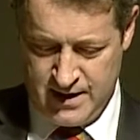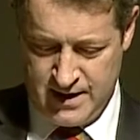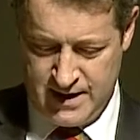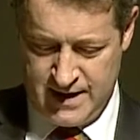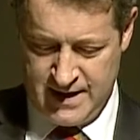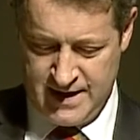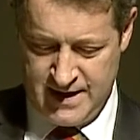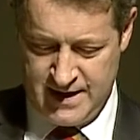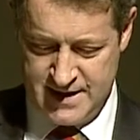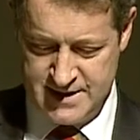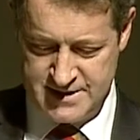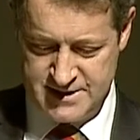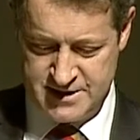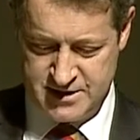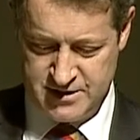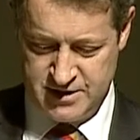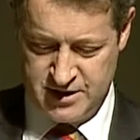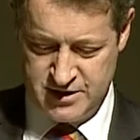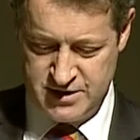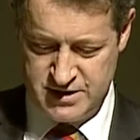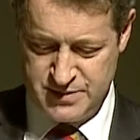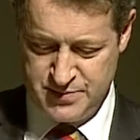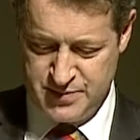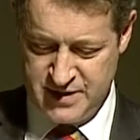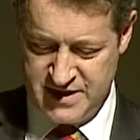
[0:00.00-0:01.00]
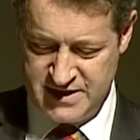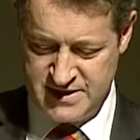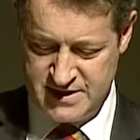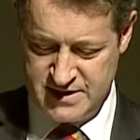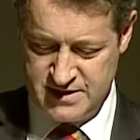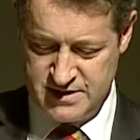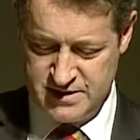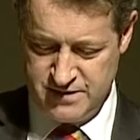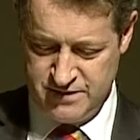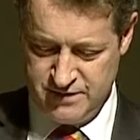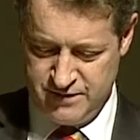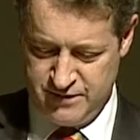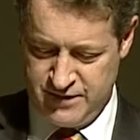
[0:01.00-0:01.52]
I ask those
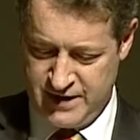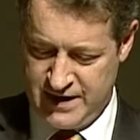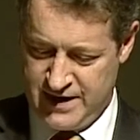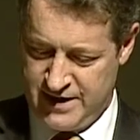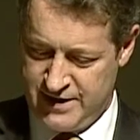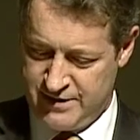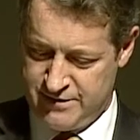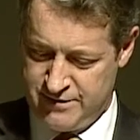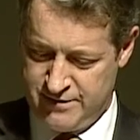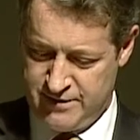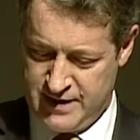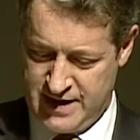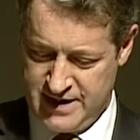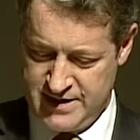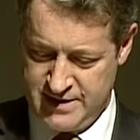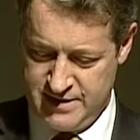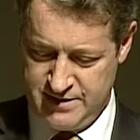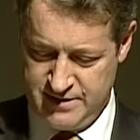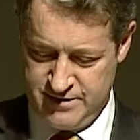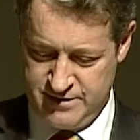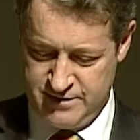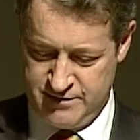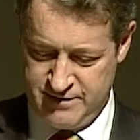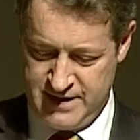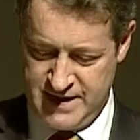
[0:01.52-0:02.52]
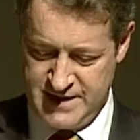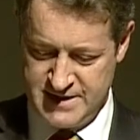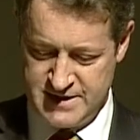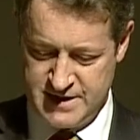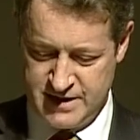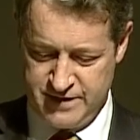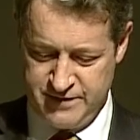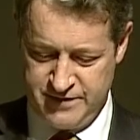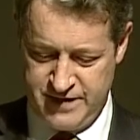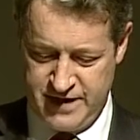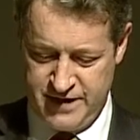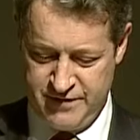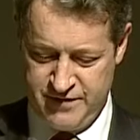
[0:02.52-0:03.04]
present via the raising
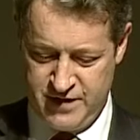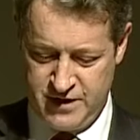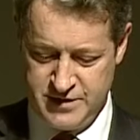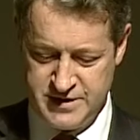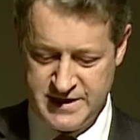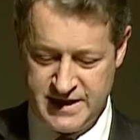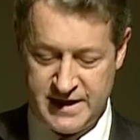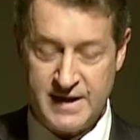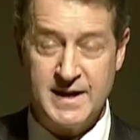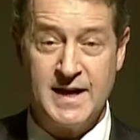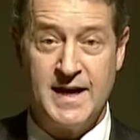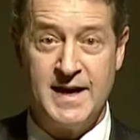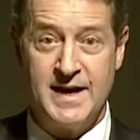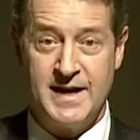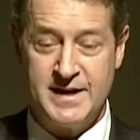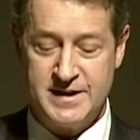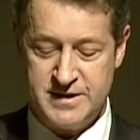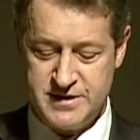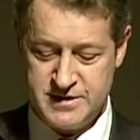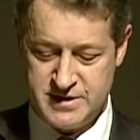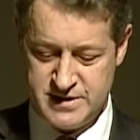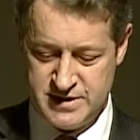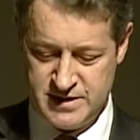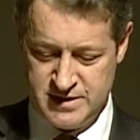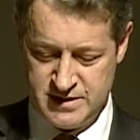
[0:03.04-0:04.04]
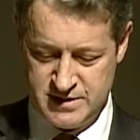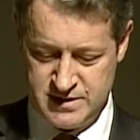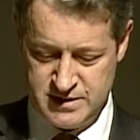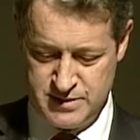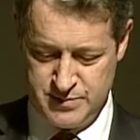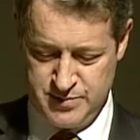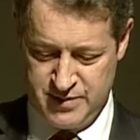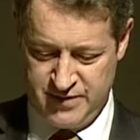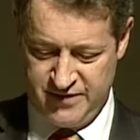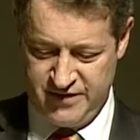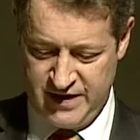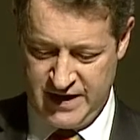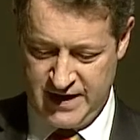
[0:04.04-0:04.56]
of their voting cards to
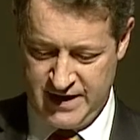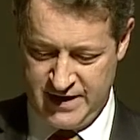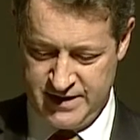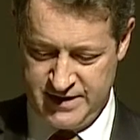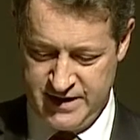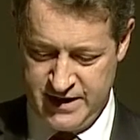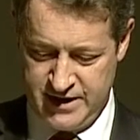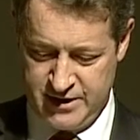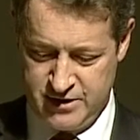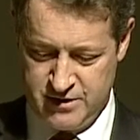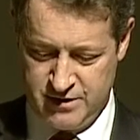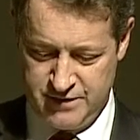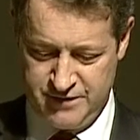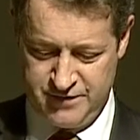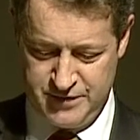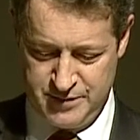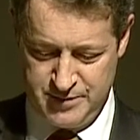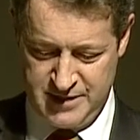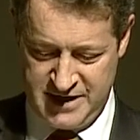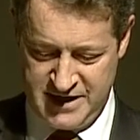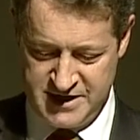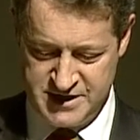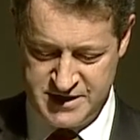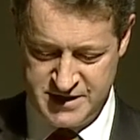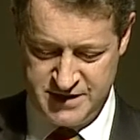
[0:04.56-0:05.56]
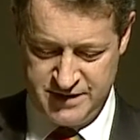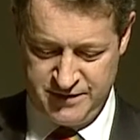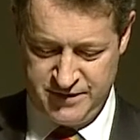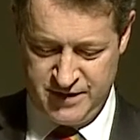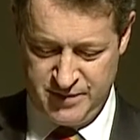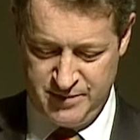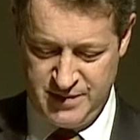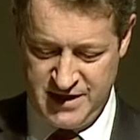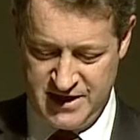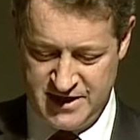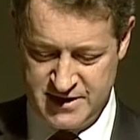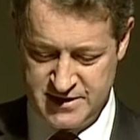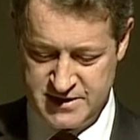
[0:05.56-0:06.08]
provide their confirmation of the
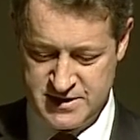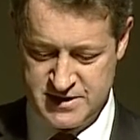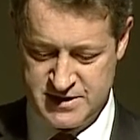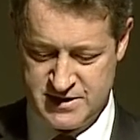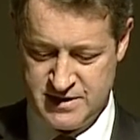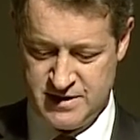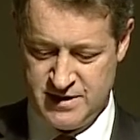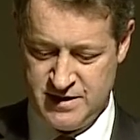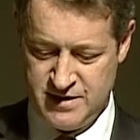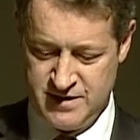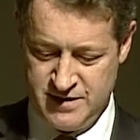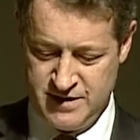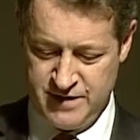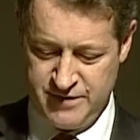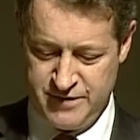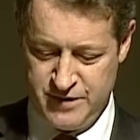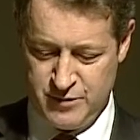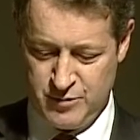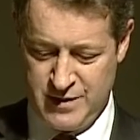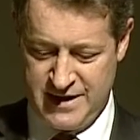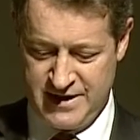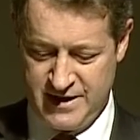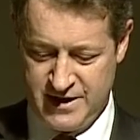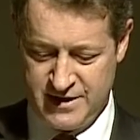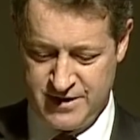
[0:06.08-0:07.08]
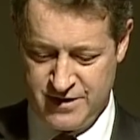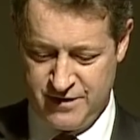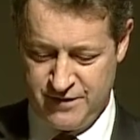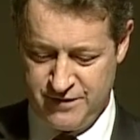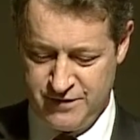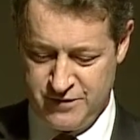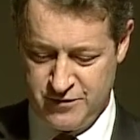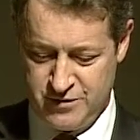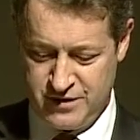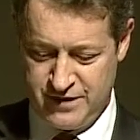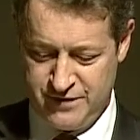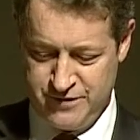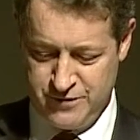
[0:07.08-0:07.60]
minutes of the
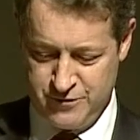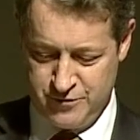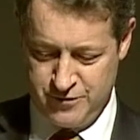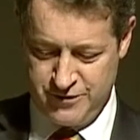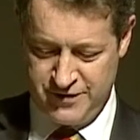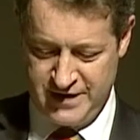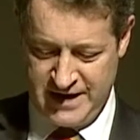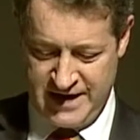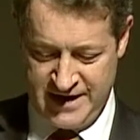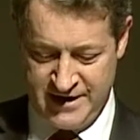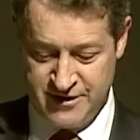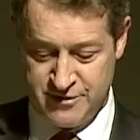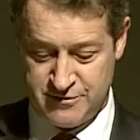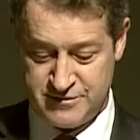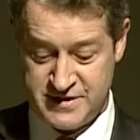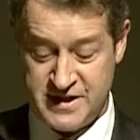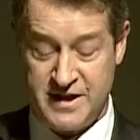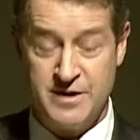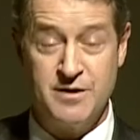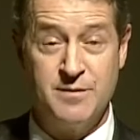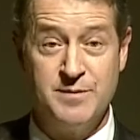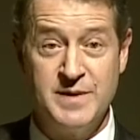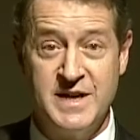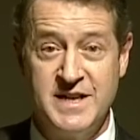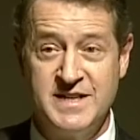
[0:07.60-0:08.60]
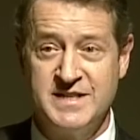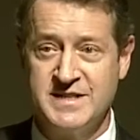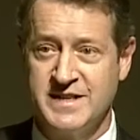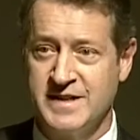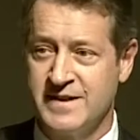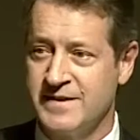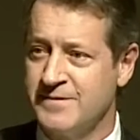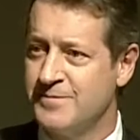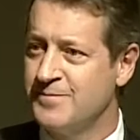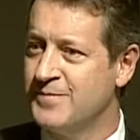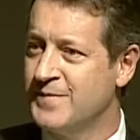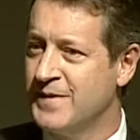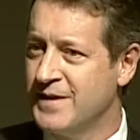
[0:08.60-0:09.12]
144th Annual General Meeting.
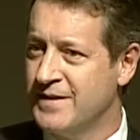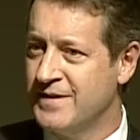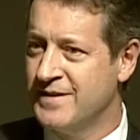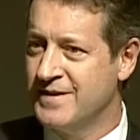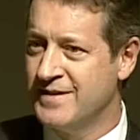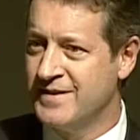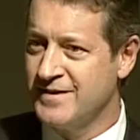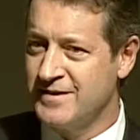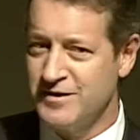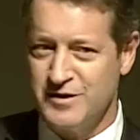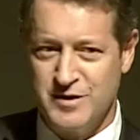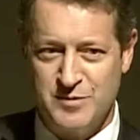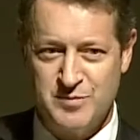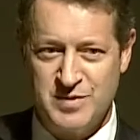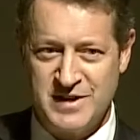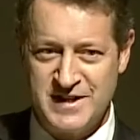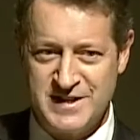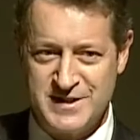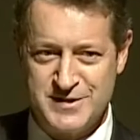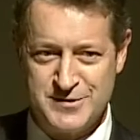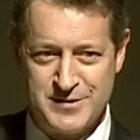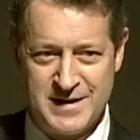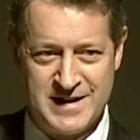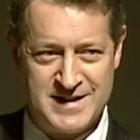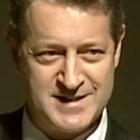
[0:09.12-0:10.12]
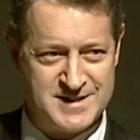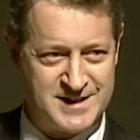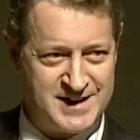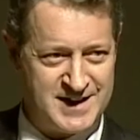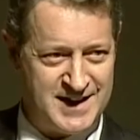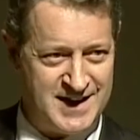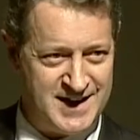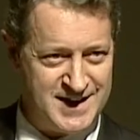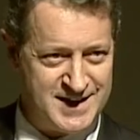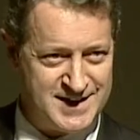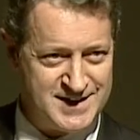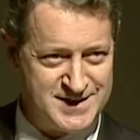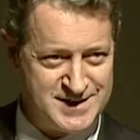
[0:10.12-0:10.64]
Can you please raise the
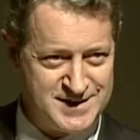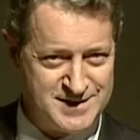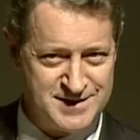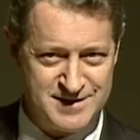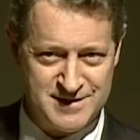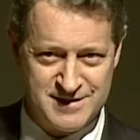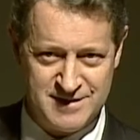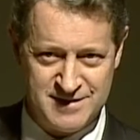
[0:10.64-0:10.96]
cards?